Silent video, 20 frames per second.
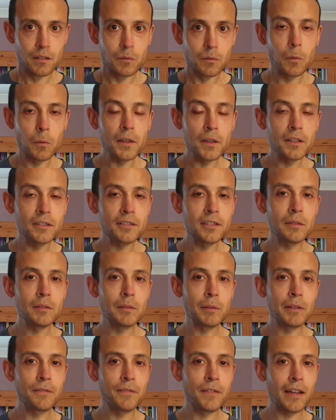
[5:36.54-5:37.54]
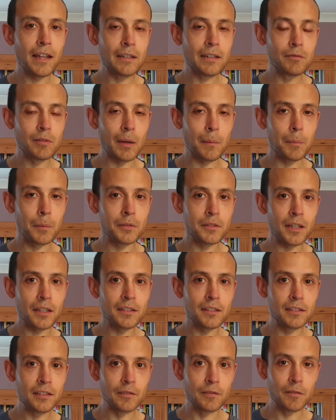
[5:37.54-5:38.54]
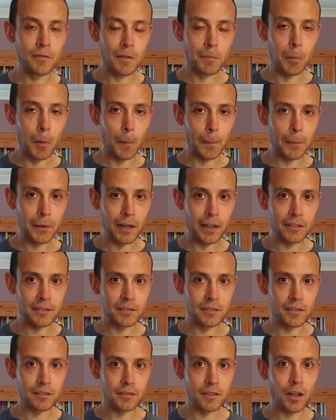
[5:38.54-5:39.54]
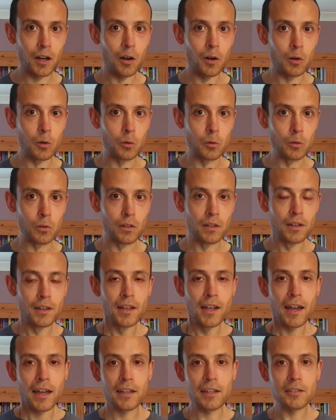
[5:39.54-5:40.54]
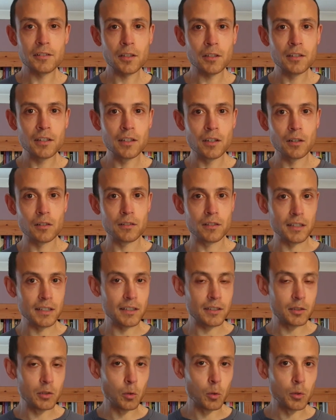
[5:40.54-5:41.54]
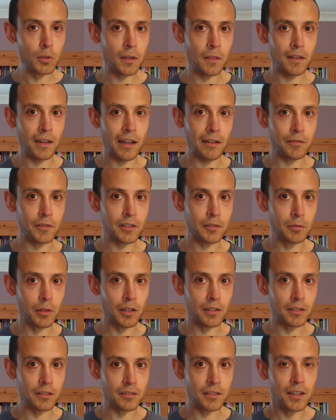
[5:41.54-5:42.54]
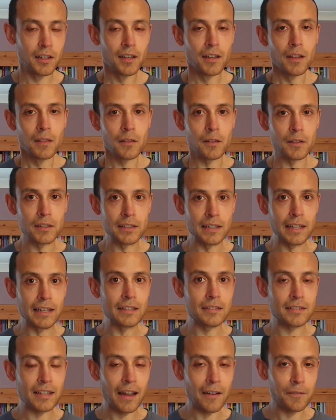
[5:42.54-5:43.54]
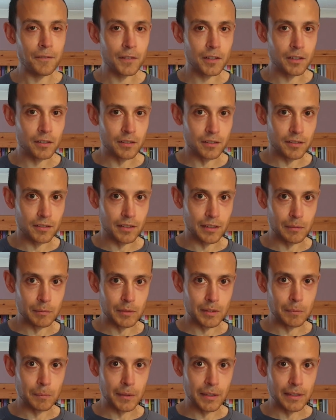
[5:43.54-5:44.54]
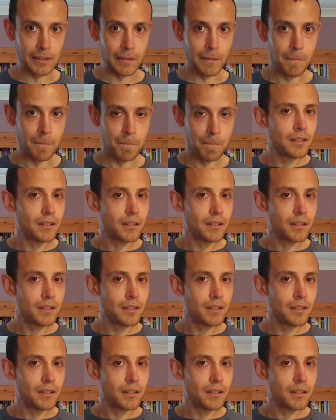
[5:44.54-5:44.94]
Well, these seem to be fairly representative of the population as a whole, and they certainly aren't the shorter than average runners that the East Africans seem to be.